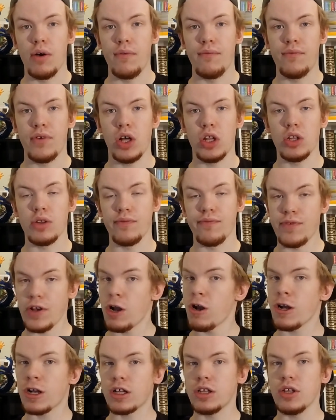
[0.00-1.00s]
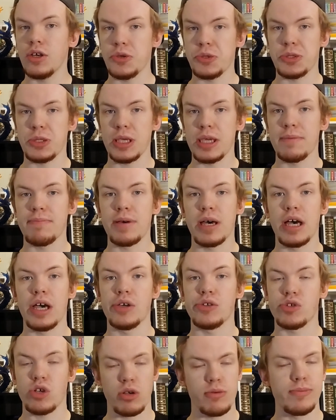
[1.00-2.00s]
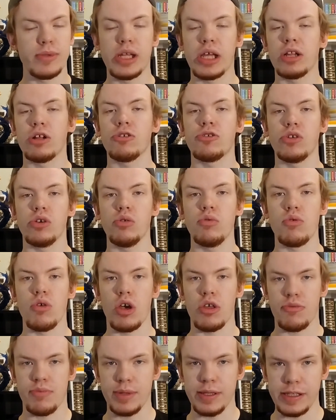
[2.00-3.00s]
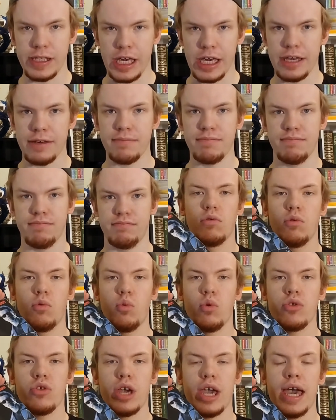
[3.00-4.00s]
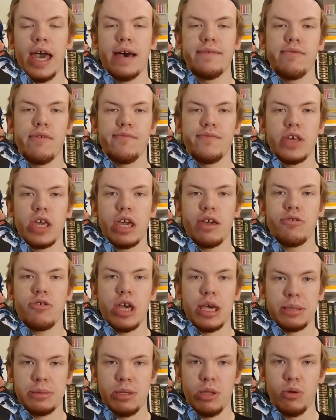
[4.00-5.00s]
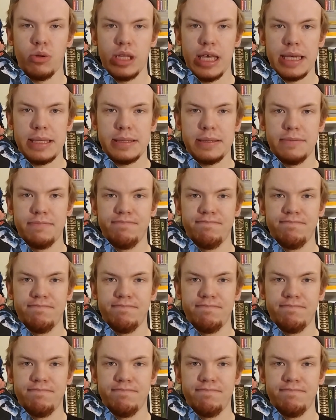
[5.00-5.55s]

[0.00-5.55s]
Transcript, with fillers: followed very closely by Terminator two Judgment Day, which I have on V H S no less.